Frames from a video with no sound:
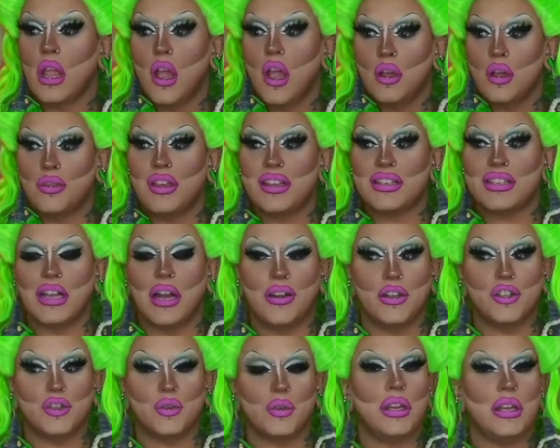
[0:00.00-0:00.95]
This
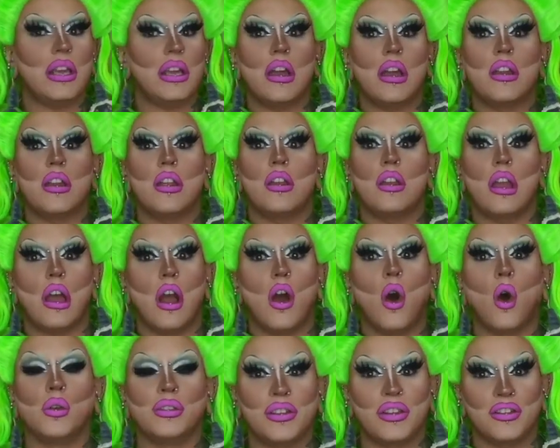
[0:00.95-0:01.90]
honey tree,
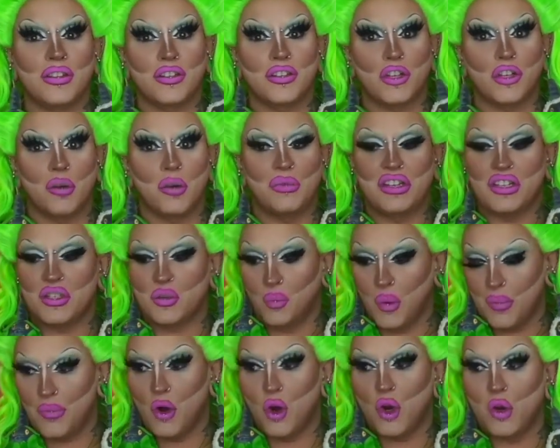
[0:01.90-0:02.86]
only thing determined is
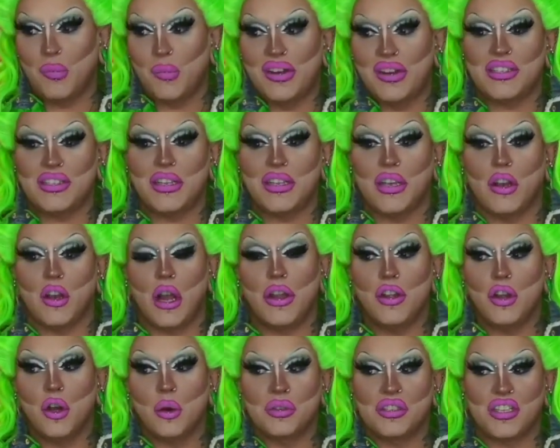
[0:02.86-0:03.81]
what Pokemon is here. I
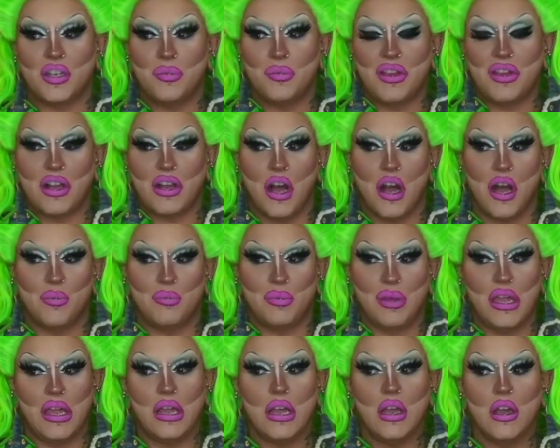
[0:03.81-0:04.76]
know it's going to be a
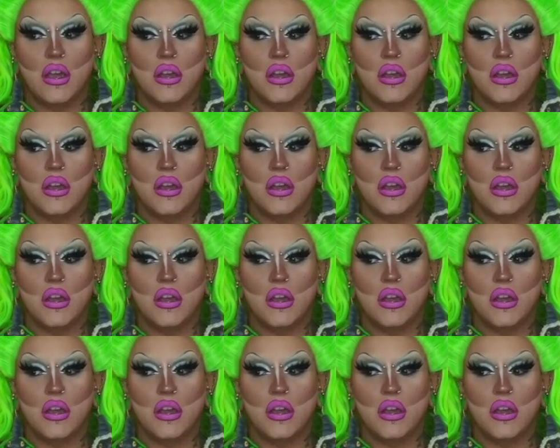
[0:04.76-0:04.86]
Combi.